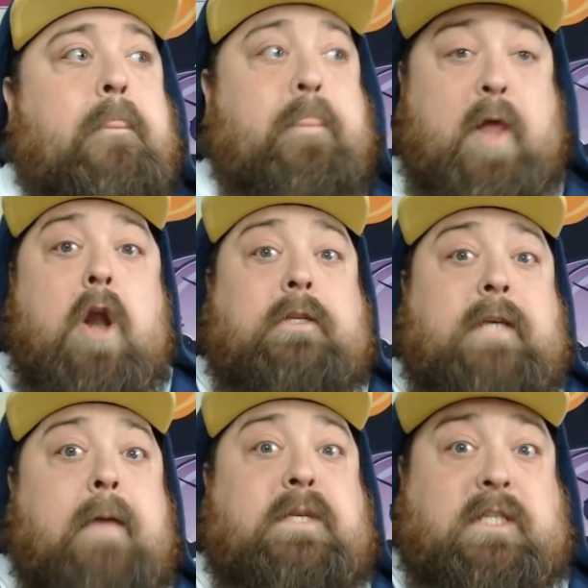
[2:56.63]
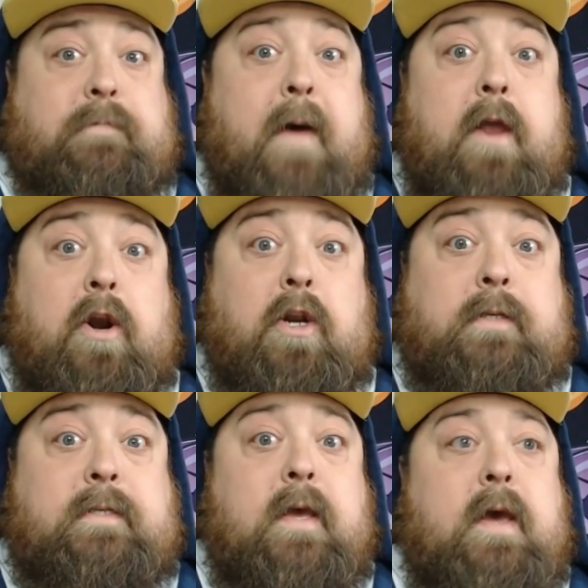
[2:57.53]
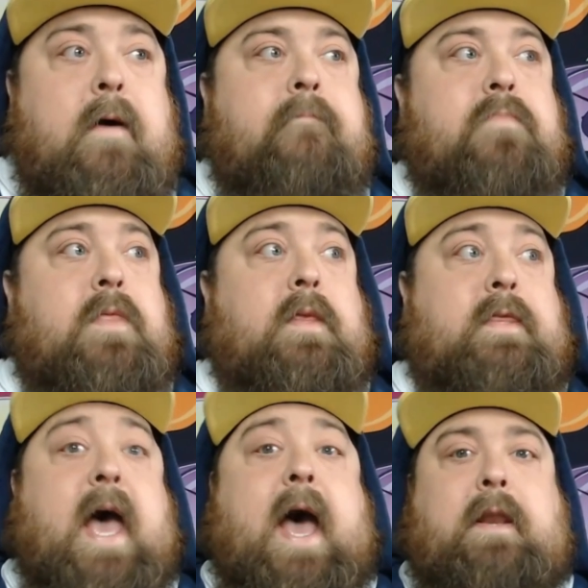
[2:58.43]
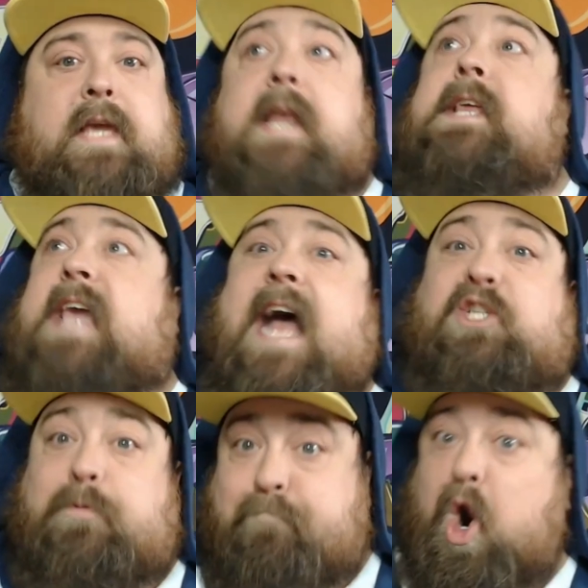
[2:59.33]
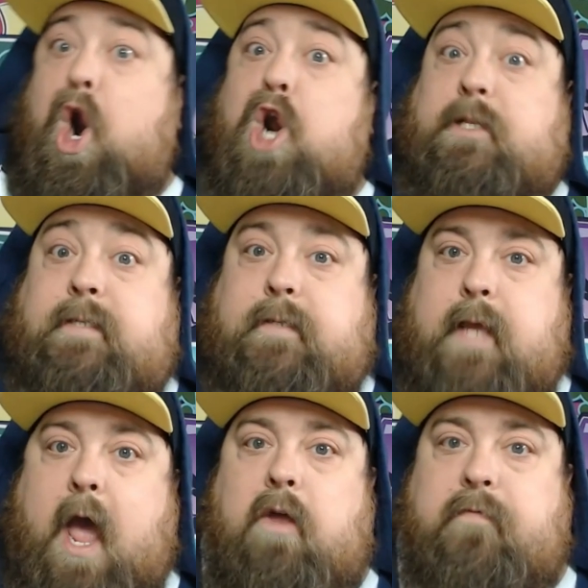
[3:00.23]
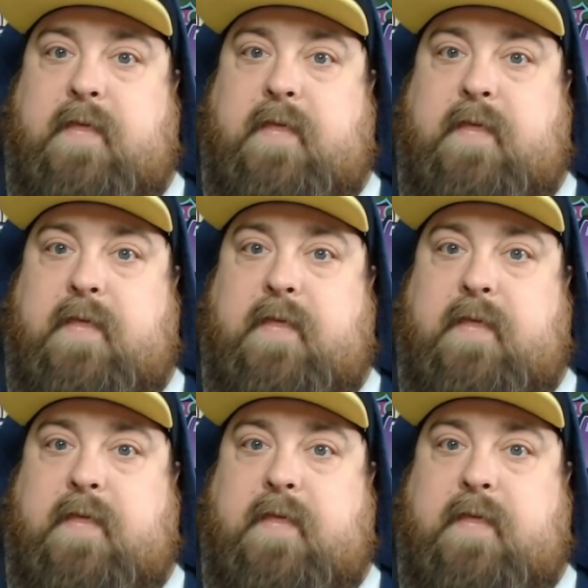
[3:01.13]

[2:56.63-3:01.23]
There are types of spiders that can catch birds out of